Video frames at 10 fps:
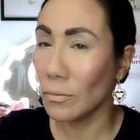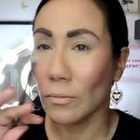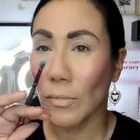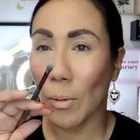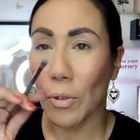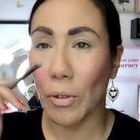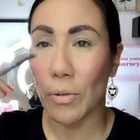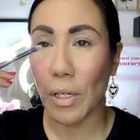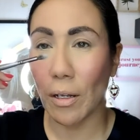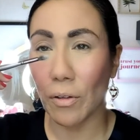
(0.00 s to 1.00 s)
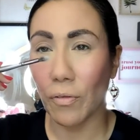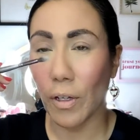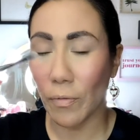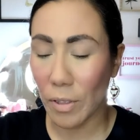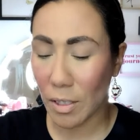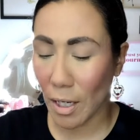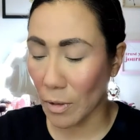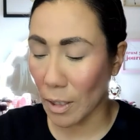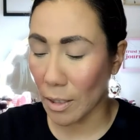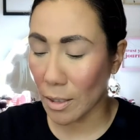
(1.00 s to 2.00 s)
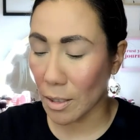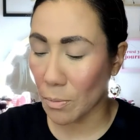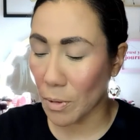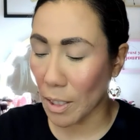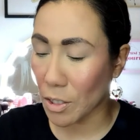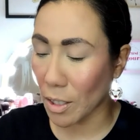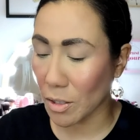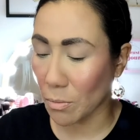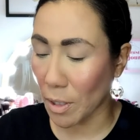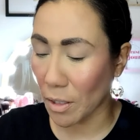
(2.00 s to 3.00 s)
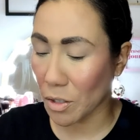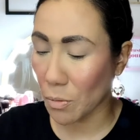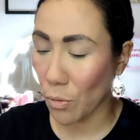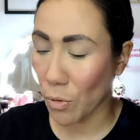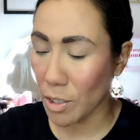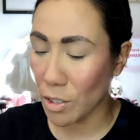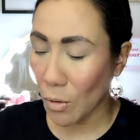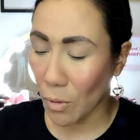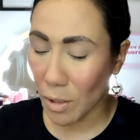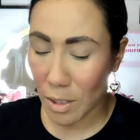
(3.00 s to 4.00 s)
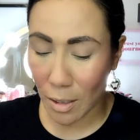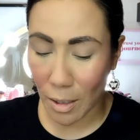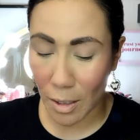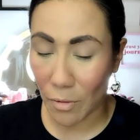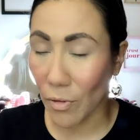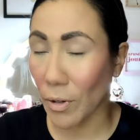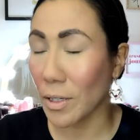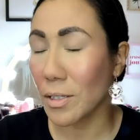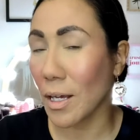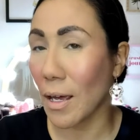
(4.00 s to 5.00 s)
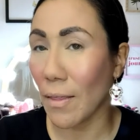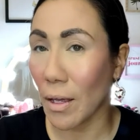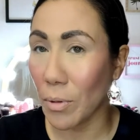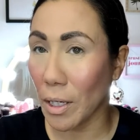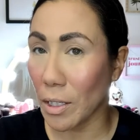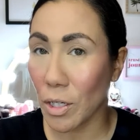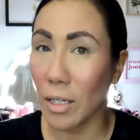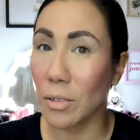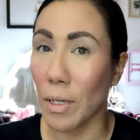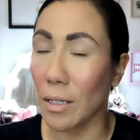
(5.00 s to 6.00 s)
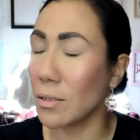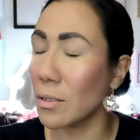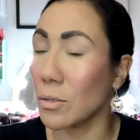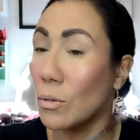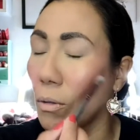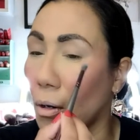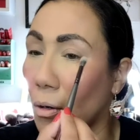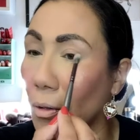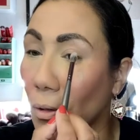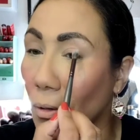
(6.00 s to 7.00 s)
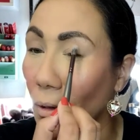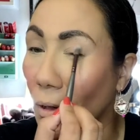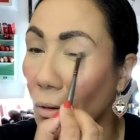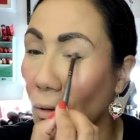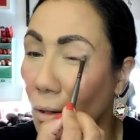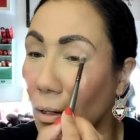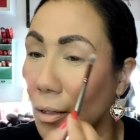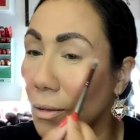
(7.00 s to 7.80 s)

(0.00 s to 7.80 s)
I'm going to use kind of the fluffy stubble ended BH Cosmetics brush. Once again, very sad that BH Cosmetics is no longer a thing.